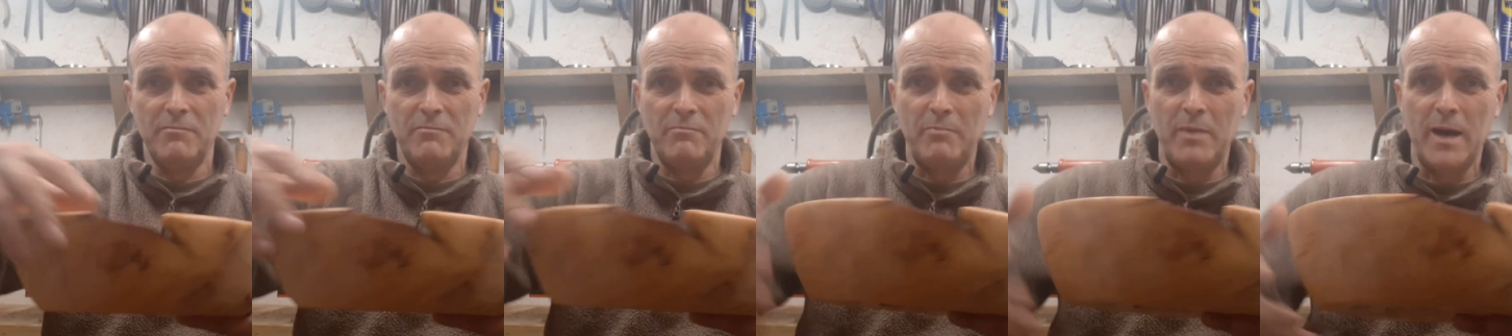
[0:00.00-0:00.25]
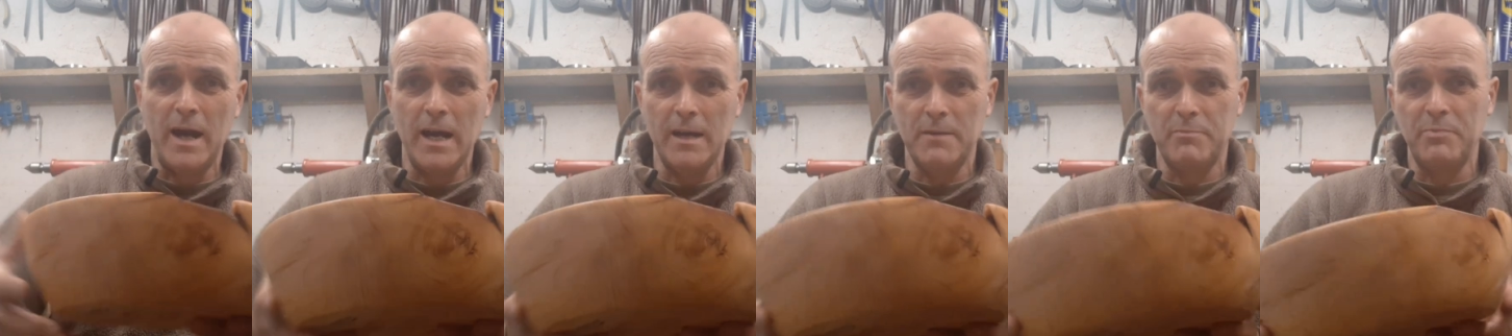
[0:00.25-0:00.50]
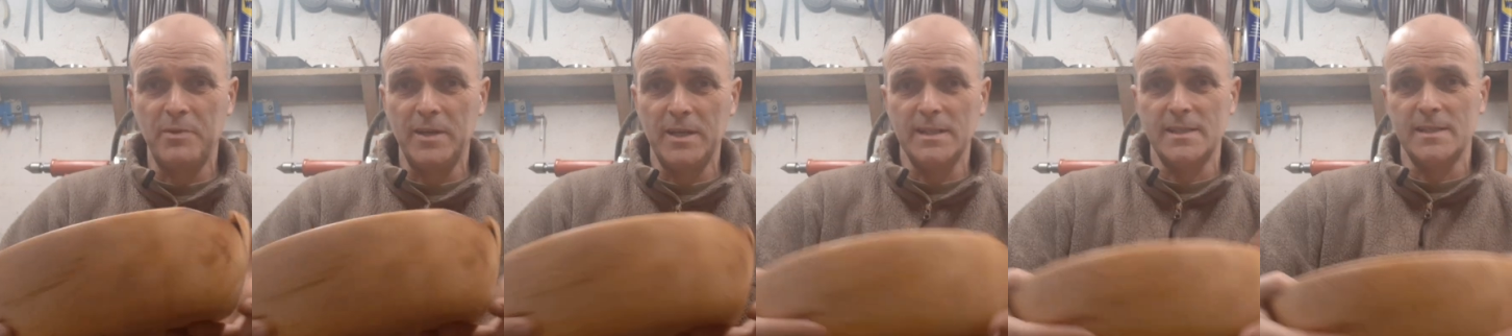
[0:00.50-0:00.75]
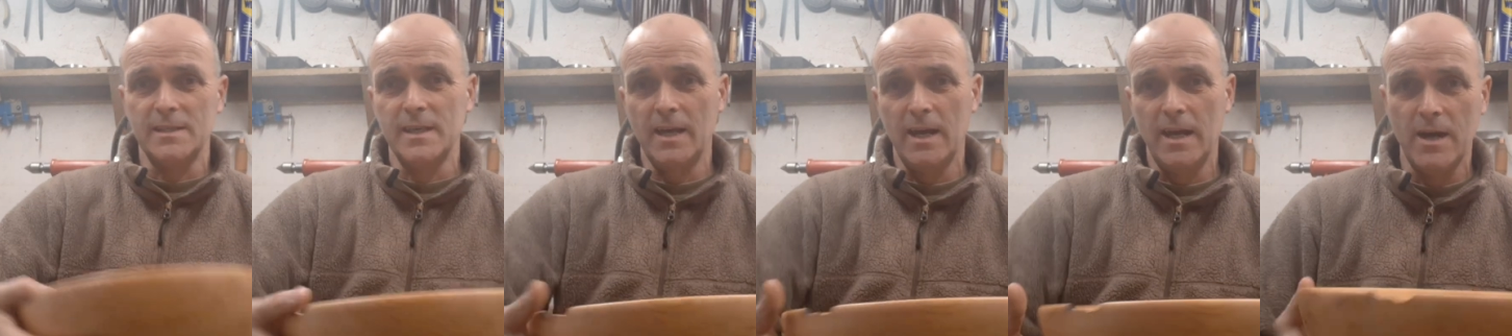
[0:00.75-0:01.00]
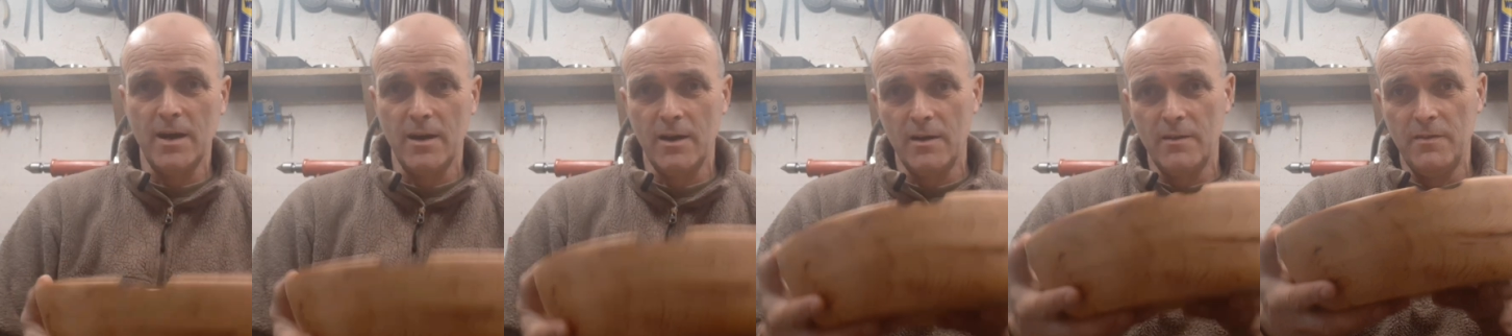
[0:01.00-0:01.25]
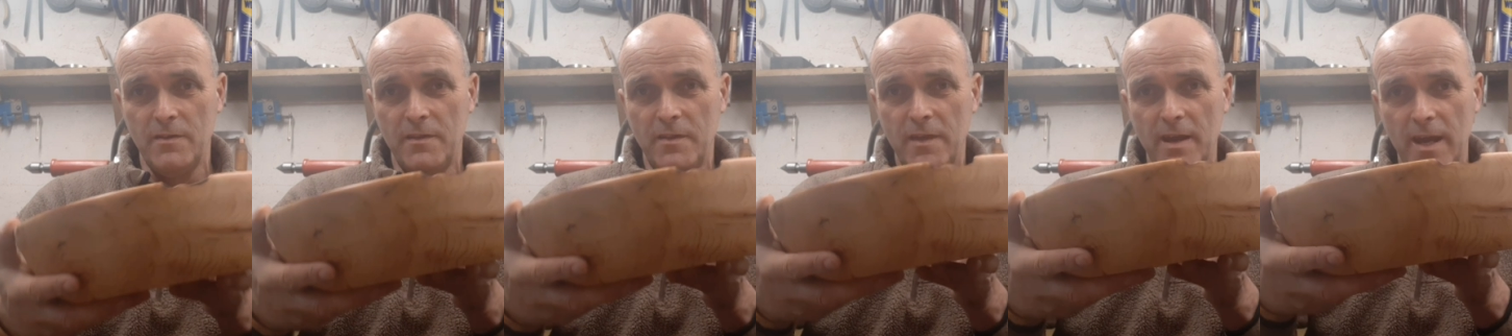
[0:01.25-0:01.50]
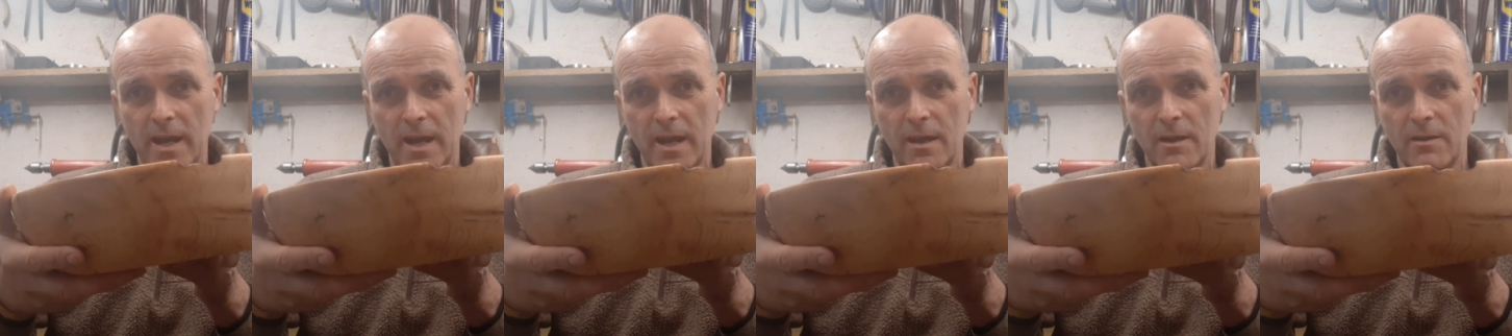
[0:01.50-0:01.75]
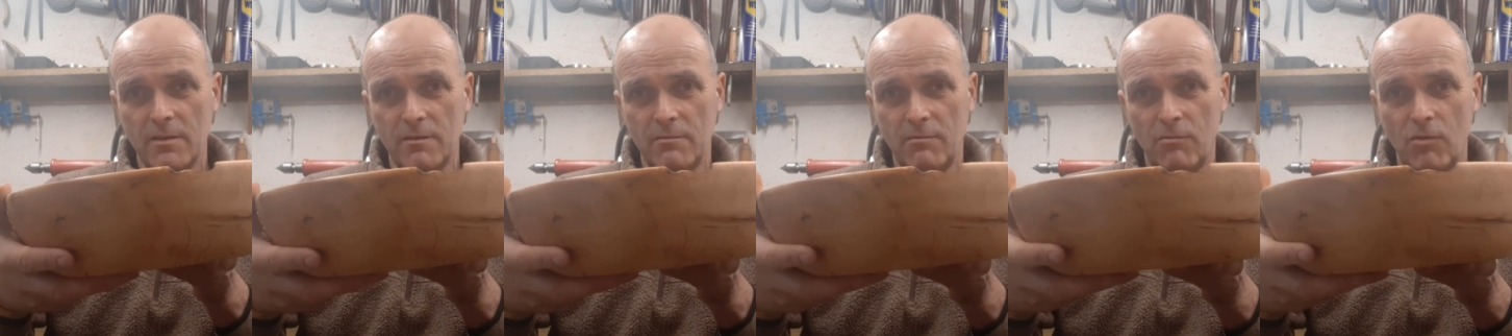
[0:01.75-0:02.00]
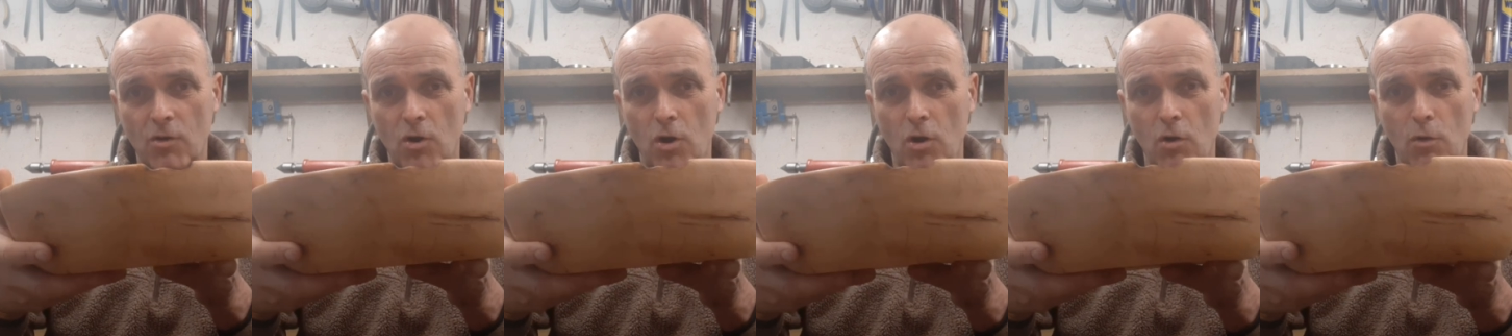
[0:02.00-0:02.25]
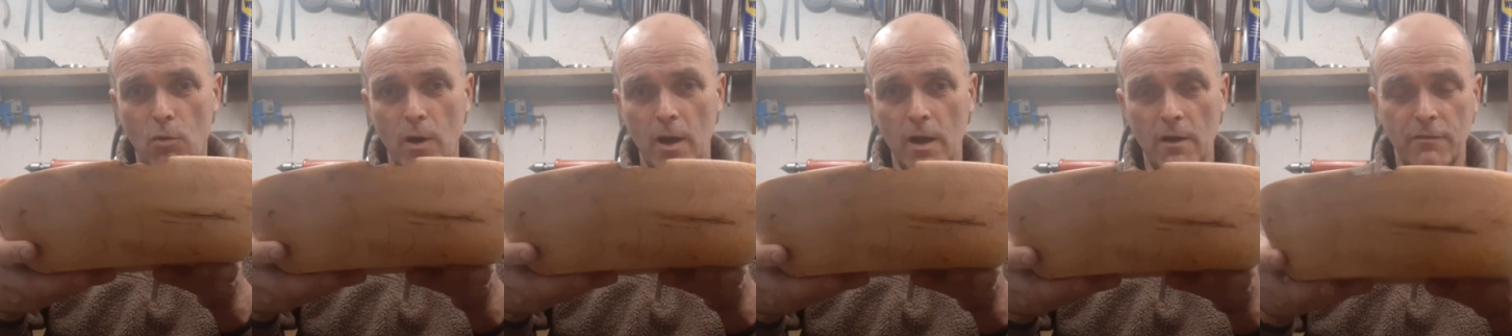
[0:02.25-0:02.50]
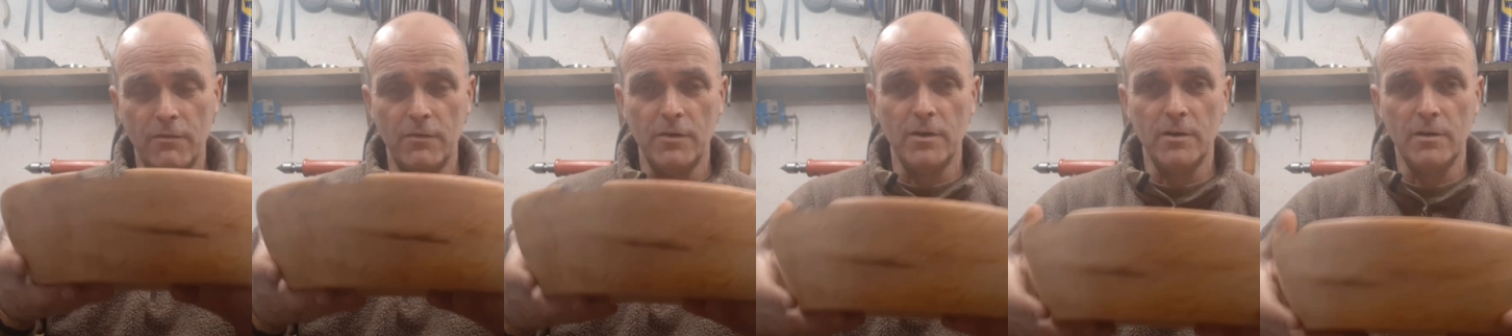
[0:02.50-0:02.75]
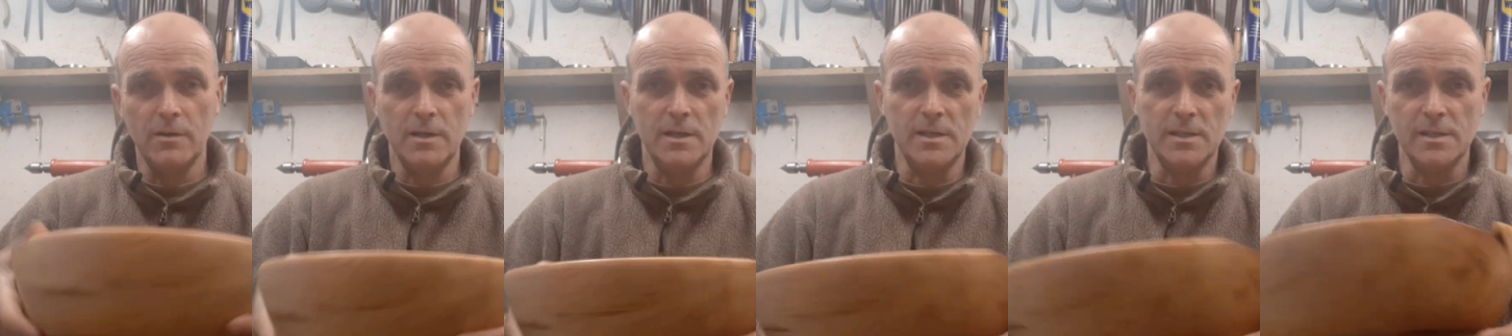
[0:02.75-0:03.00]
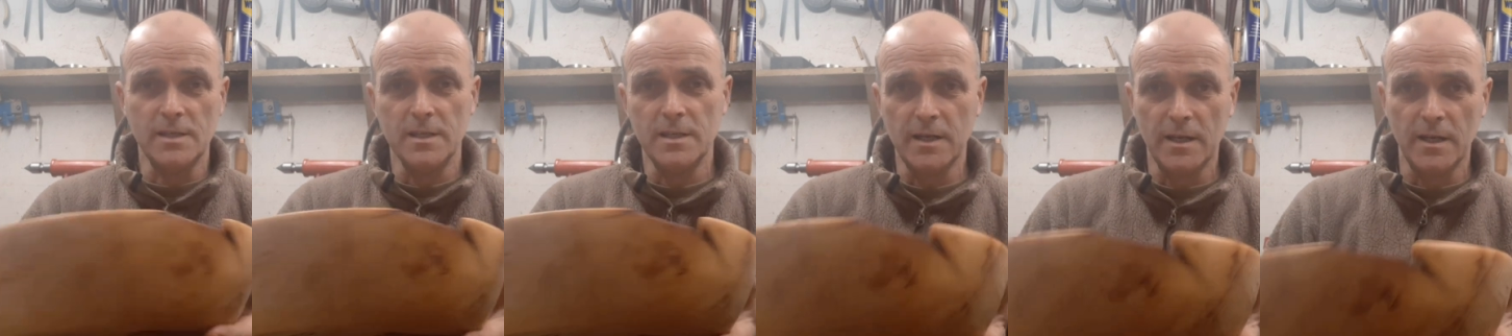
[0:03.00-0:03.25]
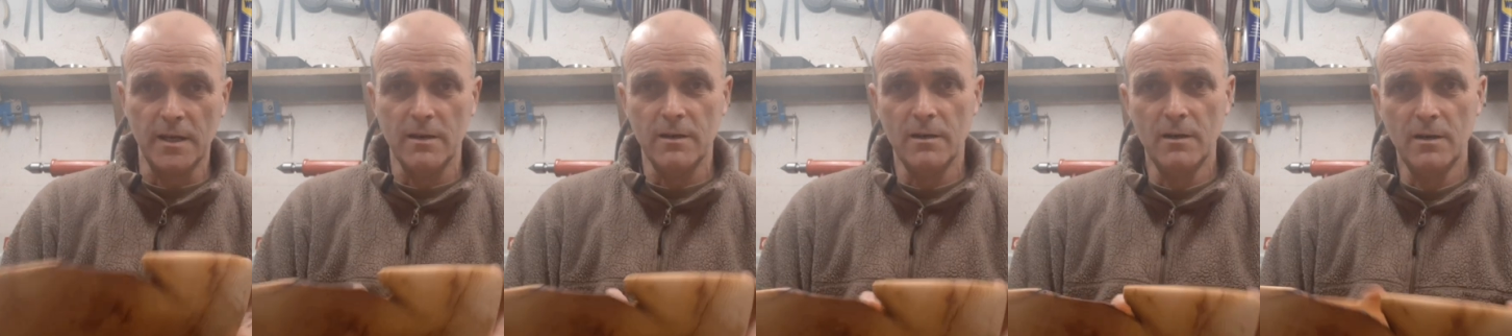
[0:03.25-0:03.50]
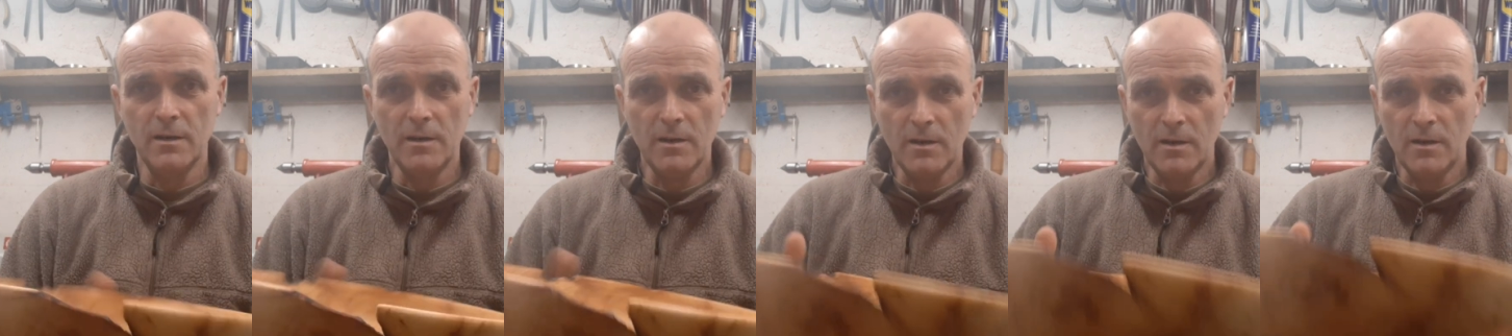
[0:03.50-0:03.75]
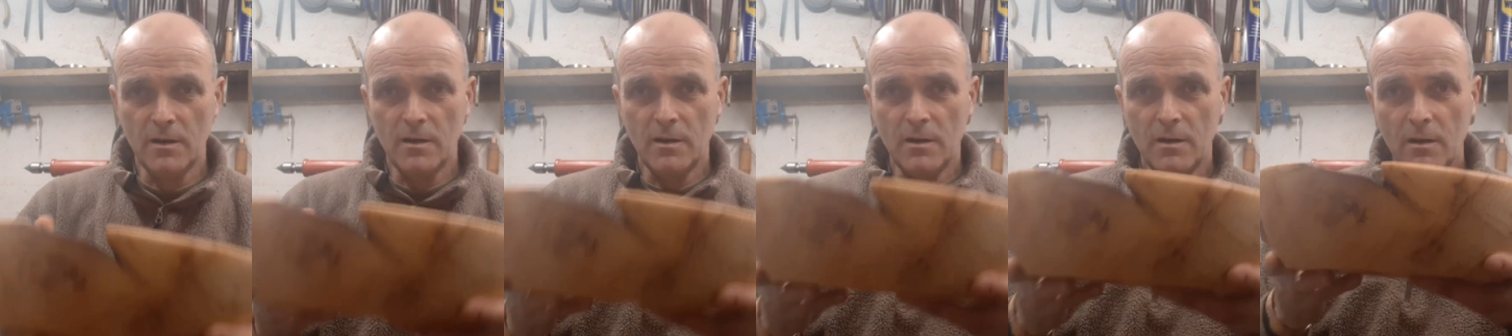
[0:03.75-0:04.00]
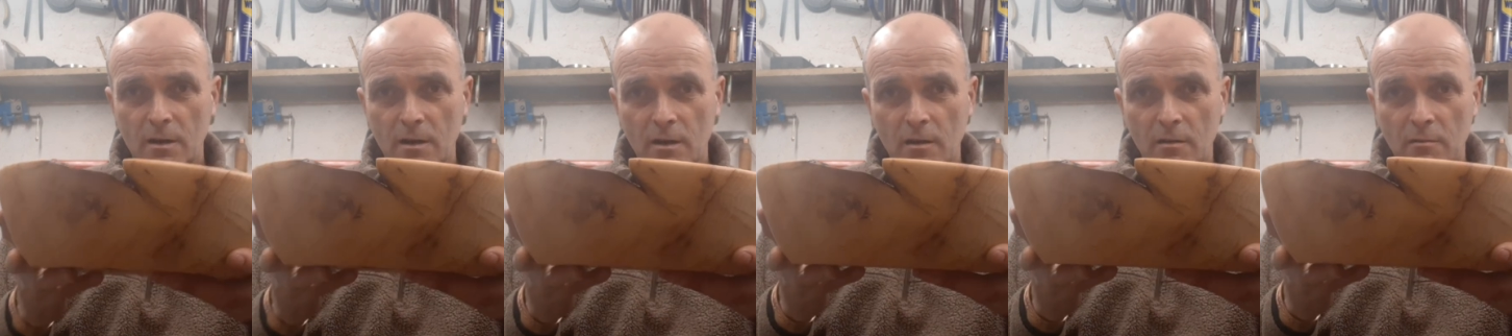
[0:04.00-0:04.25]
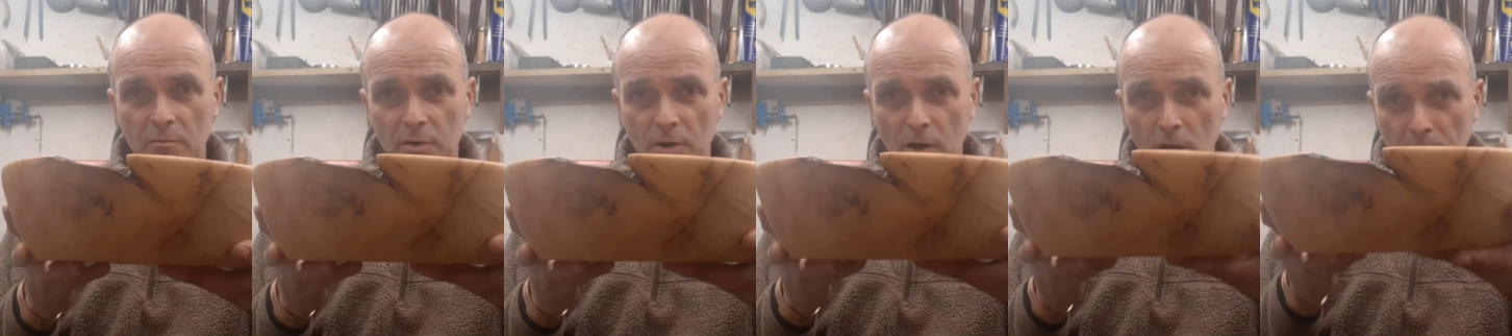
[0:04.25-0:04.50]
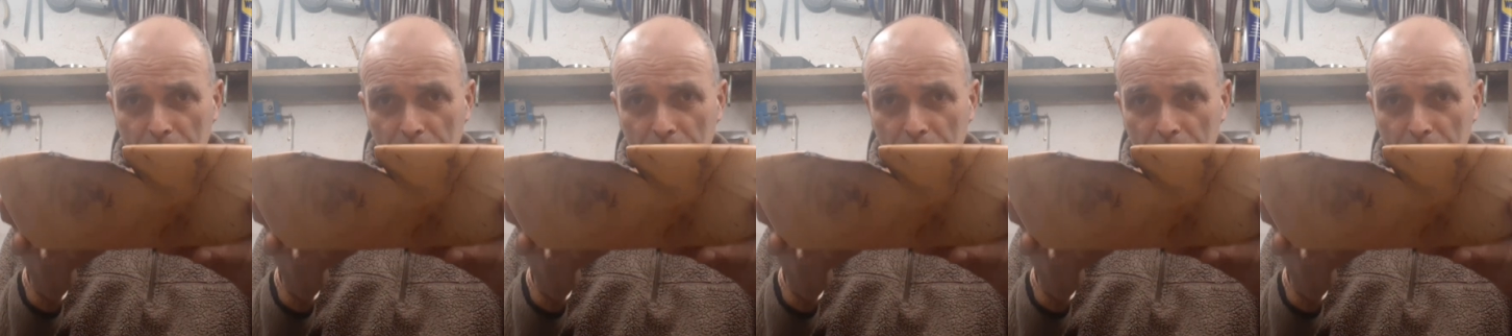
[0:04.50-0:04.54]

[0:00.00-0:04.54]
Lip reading: bad bits there and there, the rot or whatever it is in there. But I